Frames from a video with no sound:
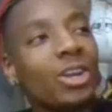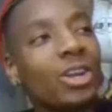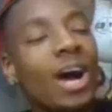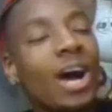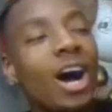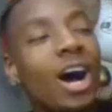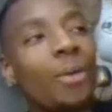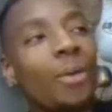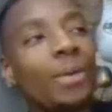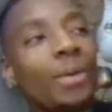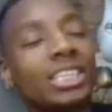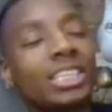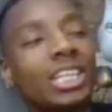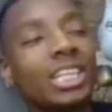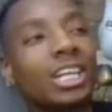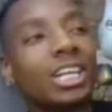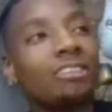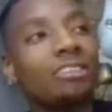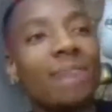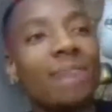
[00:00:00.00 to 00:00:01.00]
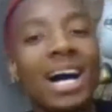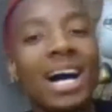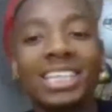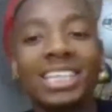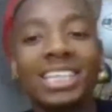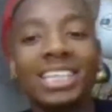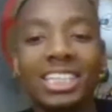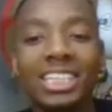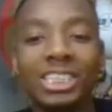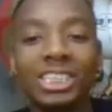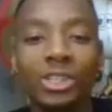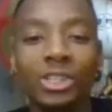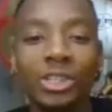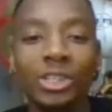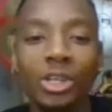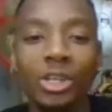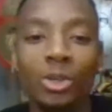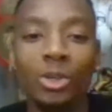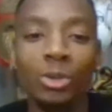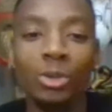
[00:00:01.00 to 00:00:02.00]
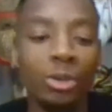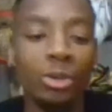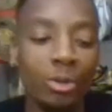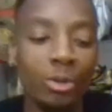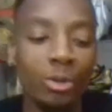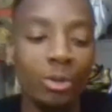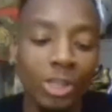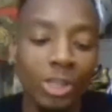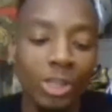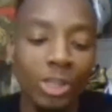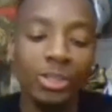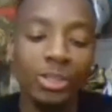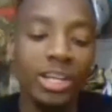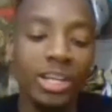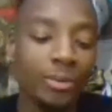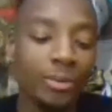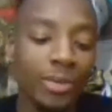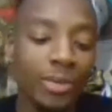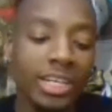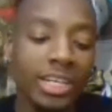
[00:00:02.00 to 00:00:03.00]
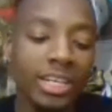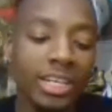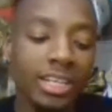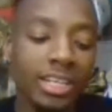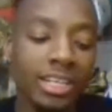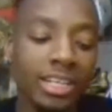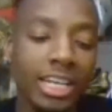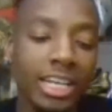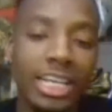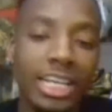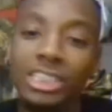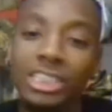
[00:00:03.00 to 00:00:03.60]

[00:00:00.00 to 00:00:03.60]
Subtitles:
I always loved boxing because you once you're in that ring,